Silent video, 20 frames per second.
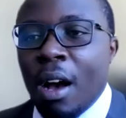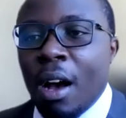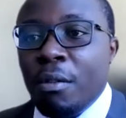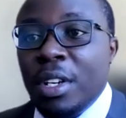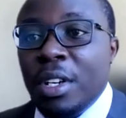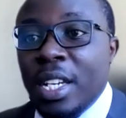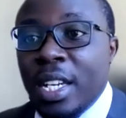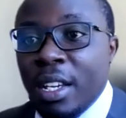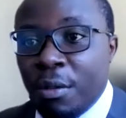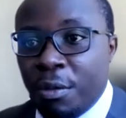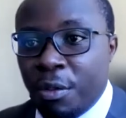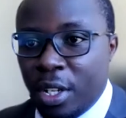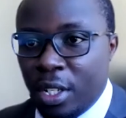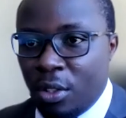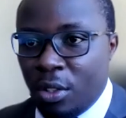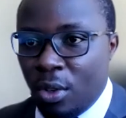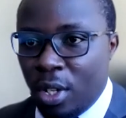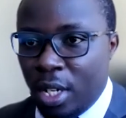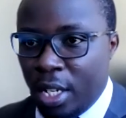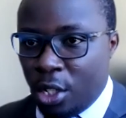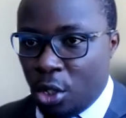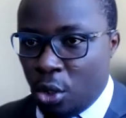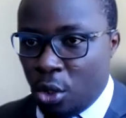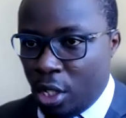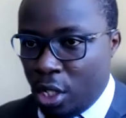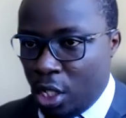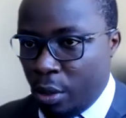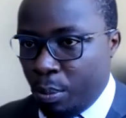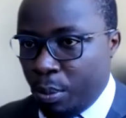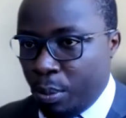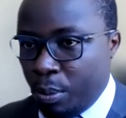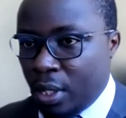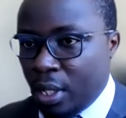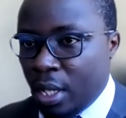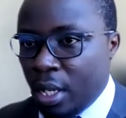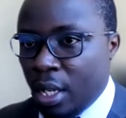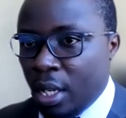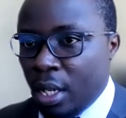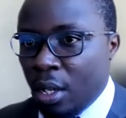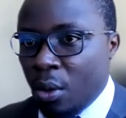have different
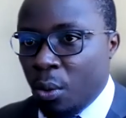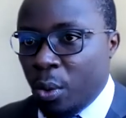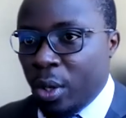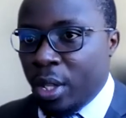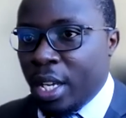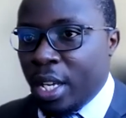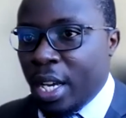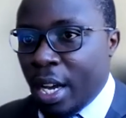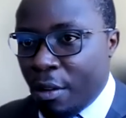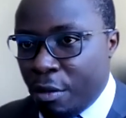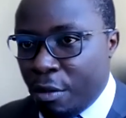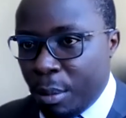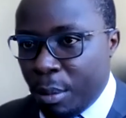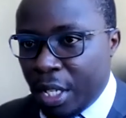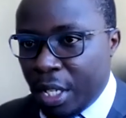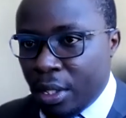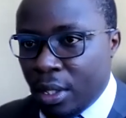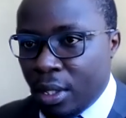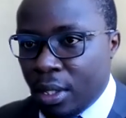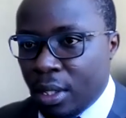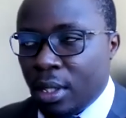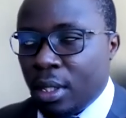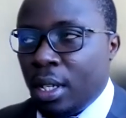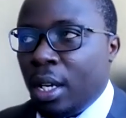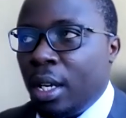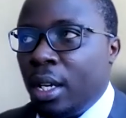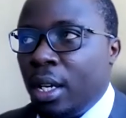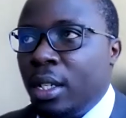relationships with governments.